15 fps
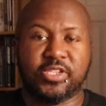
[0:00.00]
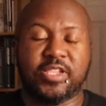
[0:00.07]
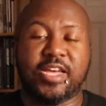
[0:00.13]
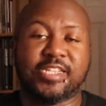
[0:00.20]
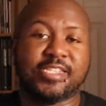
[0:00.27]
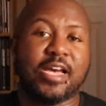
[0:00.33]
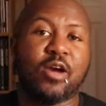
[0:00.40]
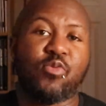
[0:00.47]

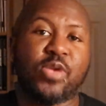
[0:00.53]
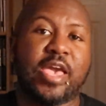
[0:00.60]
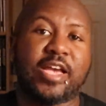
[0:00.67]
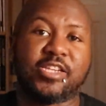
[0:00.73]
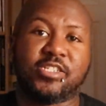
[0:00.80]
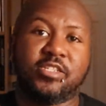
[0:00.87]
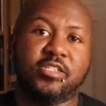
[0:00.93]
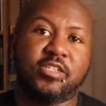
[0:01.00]
That's how we
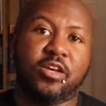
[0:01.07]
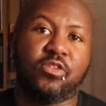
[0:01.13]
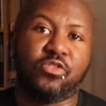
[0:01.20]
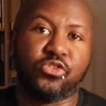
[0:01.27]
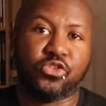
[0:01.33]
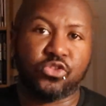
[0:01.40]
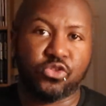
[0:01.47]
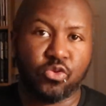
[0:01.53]
actually tell
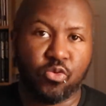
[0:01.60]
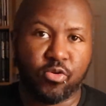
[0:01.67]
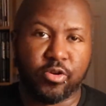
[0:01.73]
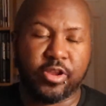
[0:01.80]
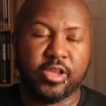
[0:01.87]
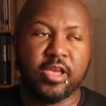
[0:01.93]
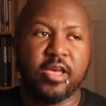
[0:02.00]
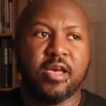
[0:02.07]
the
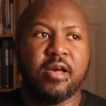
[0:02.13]
story.